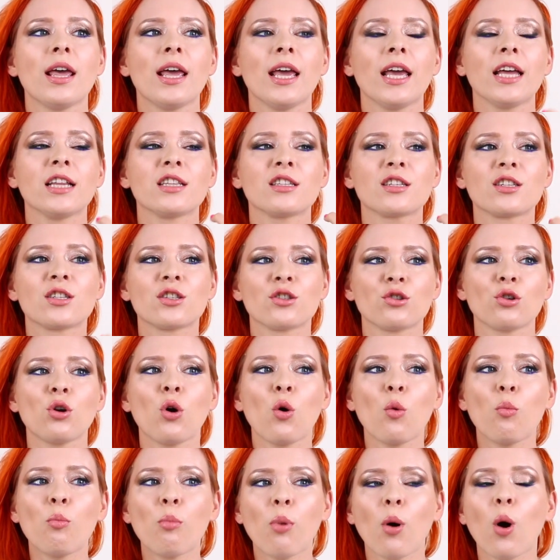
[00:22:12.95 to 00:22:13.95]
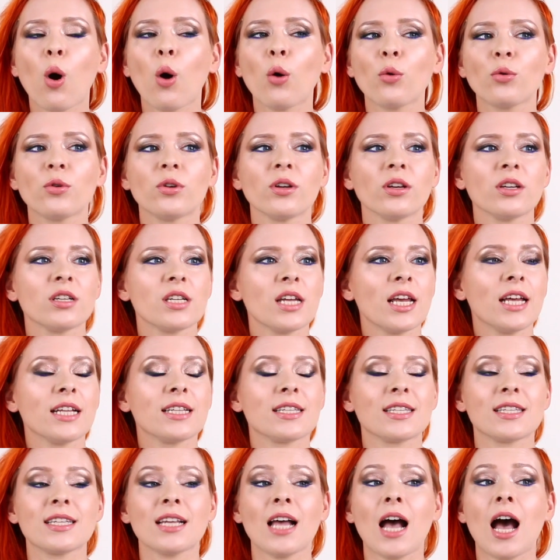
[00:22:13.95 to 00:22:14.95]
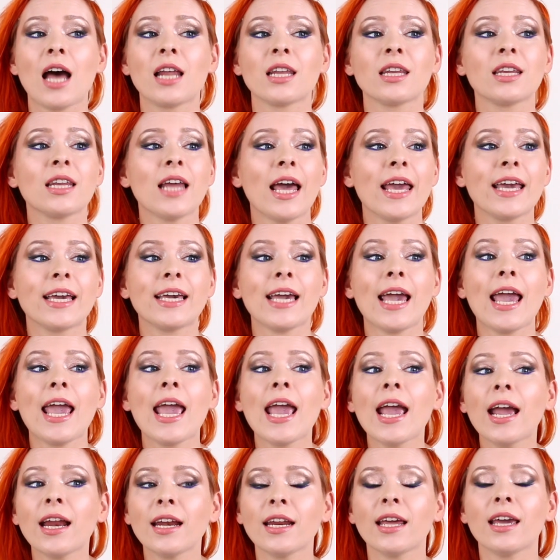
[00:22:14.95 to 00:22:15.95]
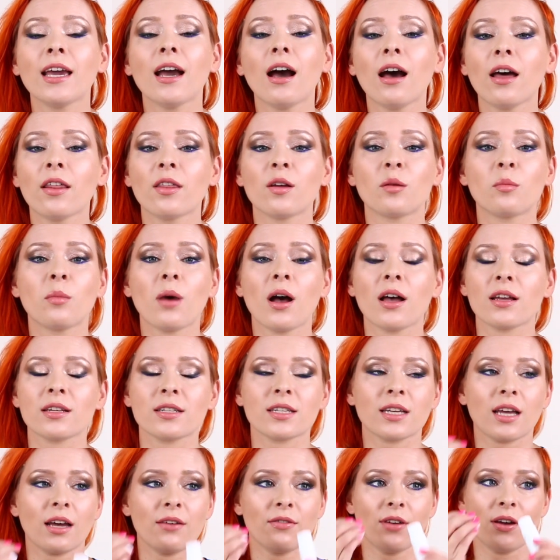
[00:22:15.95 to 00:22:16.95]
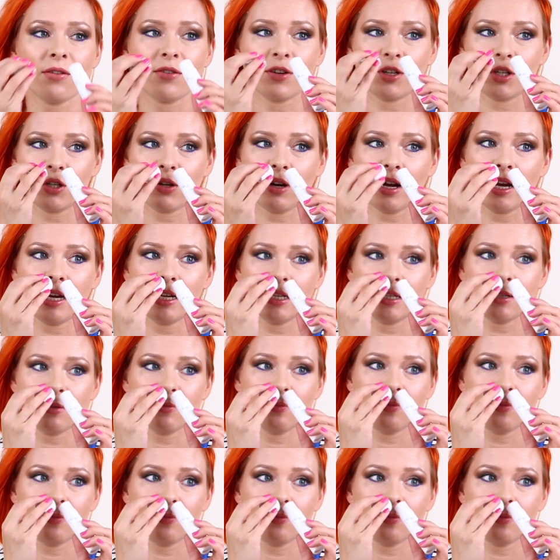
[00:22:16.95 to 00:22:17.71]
It's so potent. It's unlike any other musk I've ever tried.